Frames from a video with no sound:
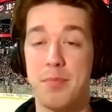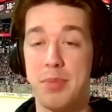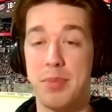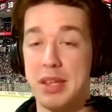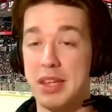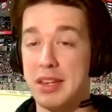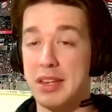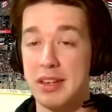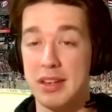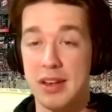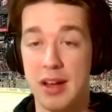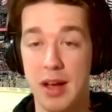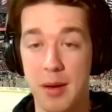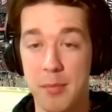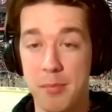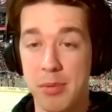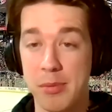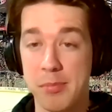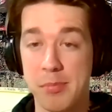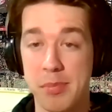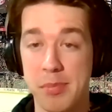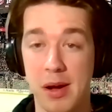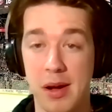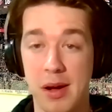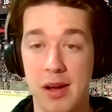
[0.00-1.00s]
beaten up
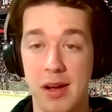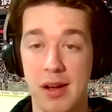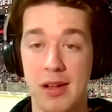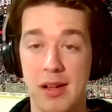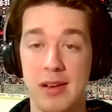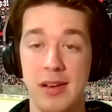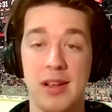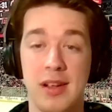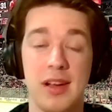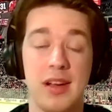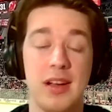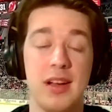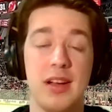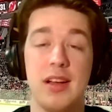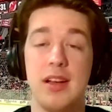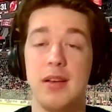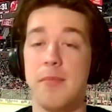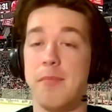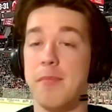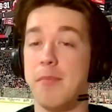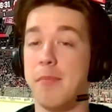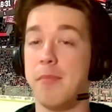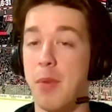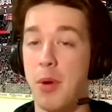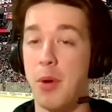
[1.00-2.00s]
upon
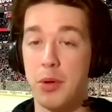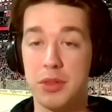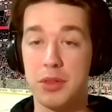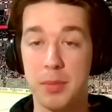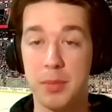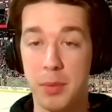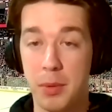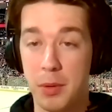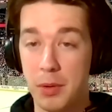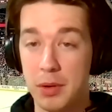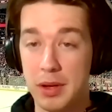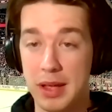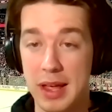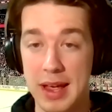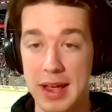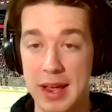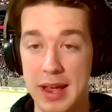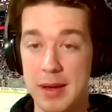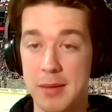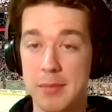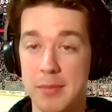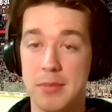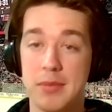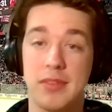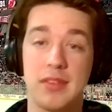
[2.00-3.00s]
multiple
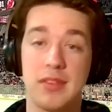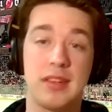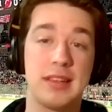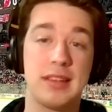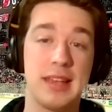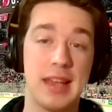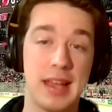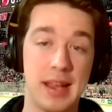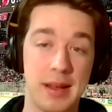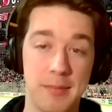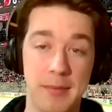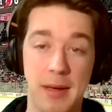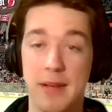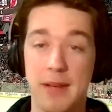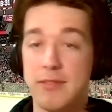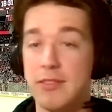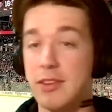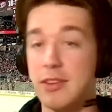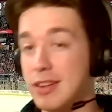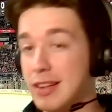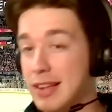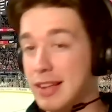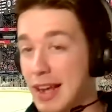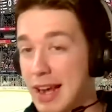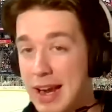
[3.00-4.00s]
games, game
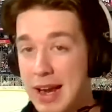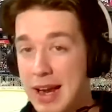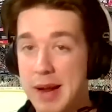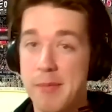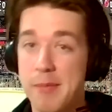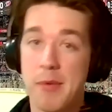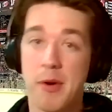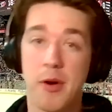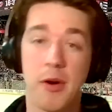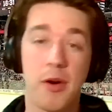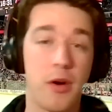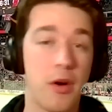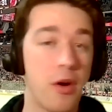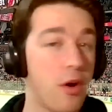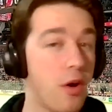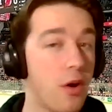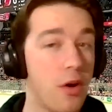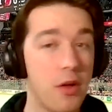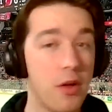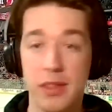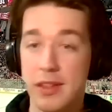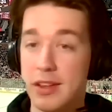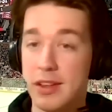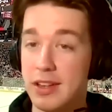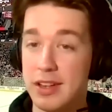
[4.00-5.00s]
after game,
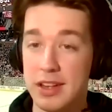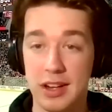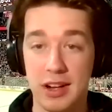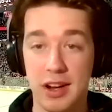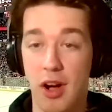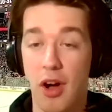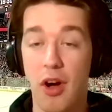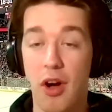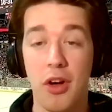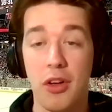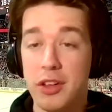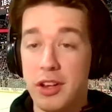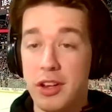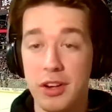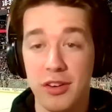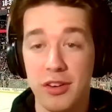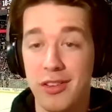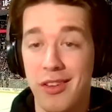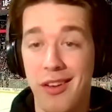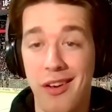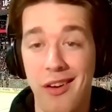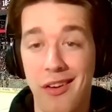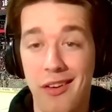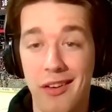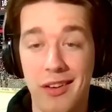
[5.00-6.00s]
all year
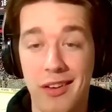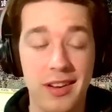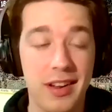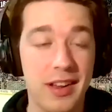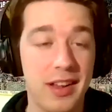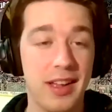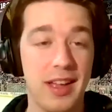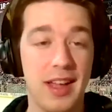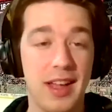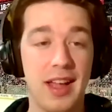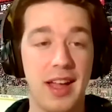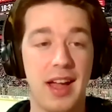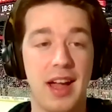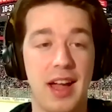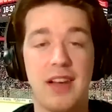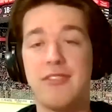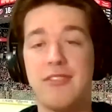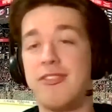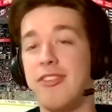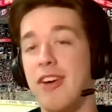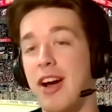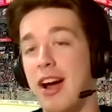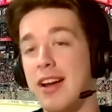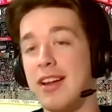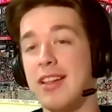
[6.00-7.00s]
long. And
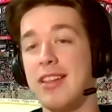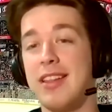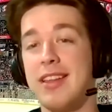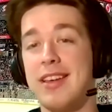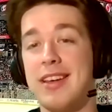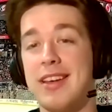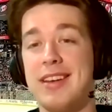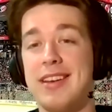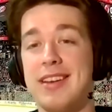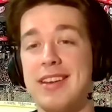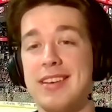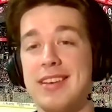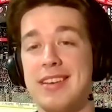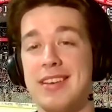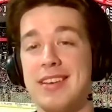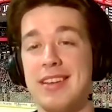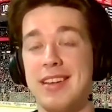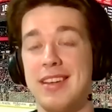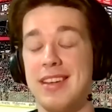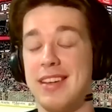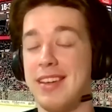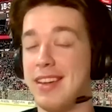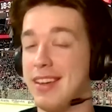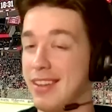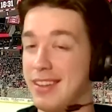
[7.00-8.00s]
finally,
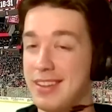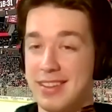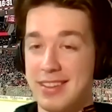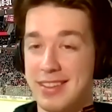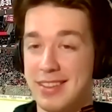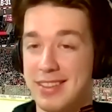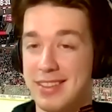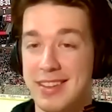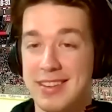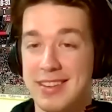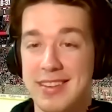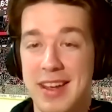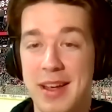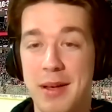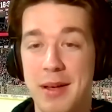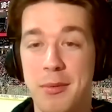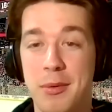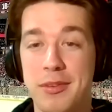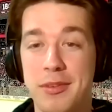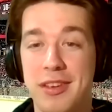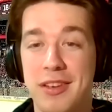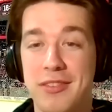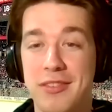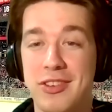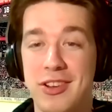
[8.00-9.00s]
the
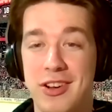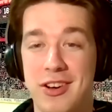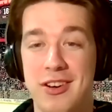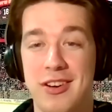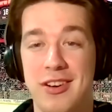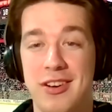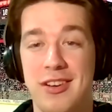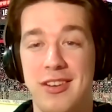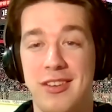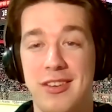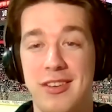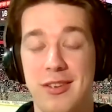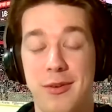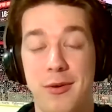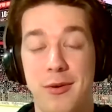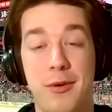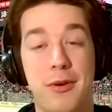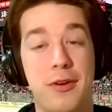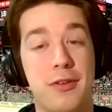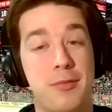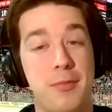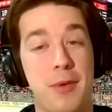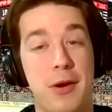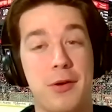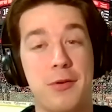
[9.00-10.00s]
tables have turned, or
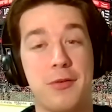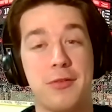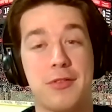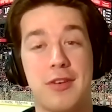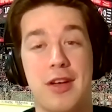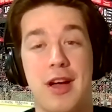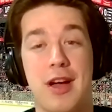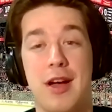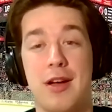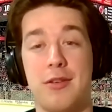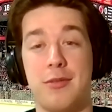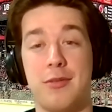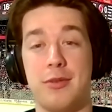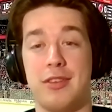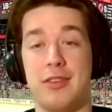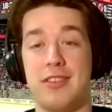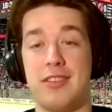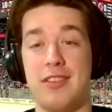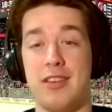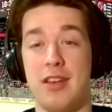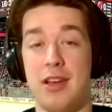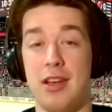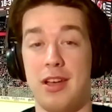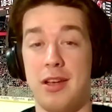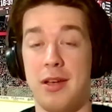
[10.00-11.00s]
as Michael Scott would
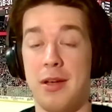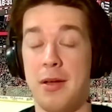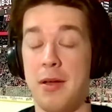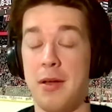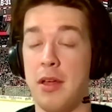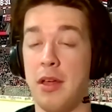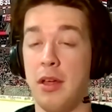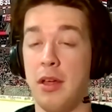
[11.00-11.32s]
say,